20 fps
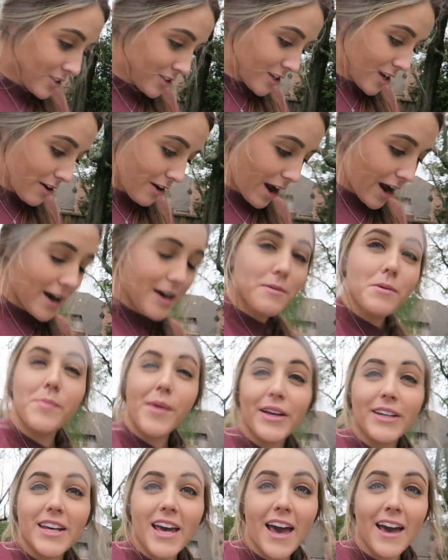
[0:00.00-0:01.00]
So I am
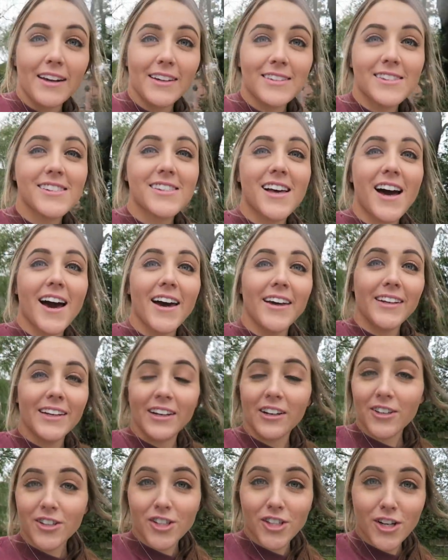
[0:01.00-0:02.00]
about to head inside
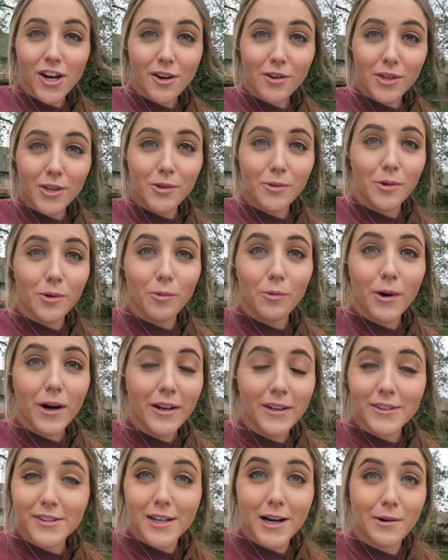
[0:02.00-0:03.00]
and I'll show you
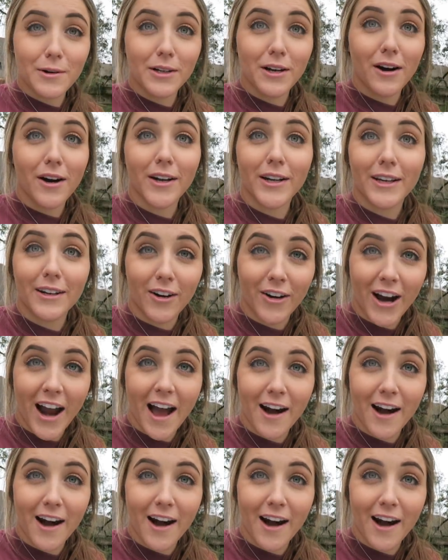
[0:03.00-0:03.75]
what is going on in our